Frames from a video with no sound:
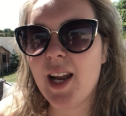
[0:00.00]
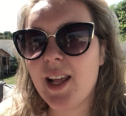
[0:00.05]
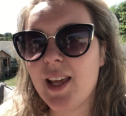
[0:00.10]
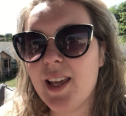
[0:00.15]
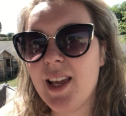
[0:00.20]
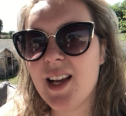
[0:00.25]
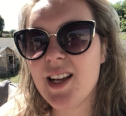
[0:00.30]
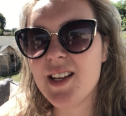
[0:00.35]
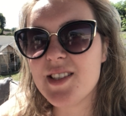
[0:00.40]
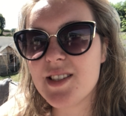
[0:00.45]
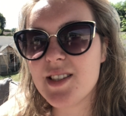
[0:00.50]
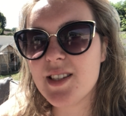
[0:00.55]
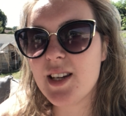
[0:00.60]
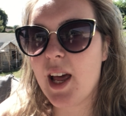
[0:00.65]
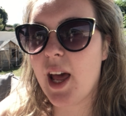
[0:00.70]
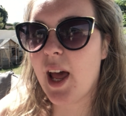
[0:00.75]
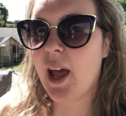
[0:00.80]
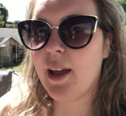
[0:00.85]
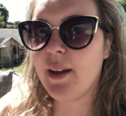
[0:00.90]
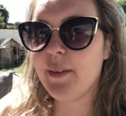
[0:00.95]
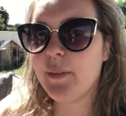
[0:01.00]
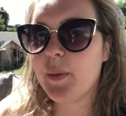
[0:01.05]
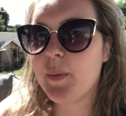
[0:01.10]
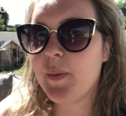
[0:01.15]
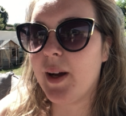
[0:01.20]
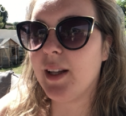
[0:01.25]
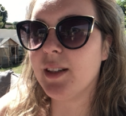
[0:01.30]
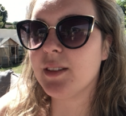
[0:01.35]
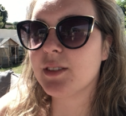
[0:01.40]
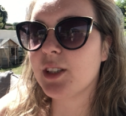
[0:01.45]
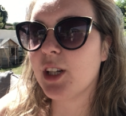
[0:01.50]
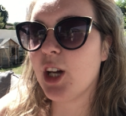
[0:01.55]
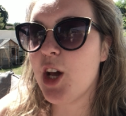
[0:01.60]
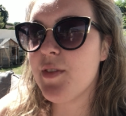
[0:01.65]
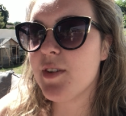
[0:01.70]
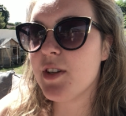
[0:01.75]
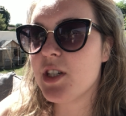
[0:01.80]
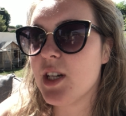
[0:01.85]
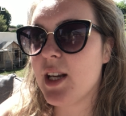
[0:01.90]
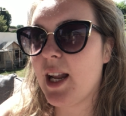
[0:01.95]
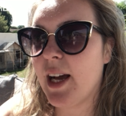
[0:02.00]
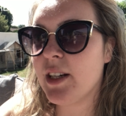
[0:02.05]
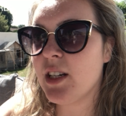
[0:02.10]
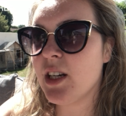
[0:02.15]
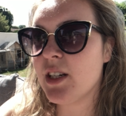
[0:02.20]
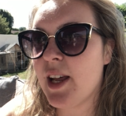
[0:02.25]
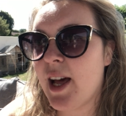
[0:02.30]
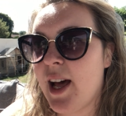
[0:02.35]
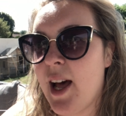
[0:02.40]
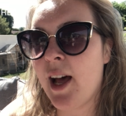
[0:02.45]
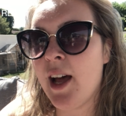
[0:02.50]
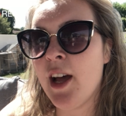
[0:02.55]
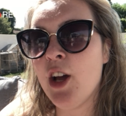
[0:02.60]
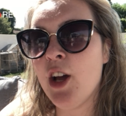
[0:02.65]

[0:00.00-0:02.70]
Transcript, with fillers: Yesterday we went over to Lac du Der,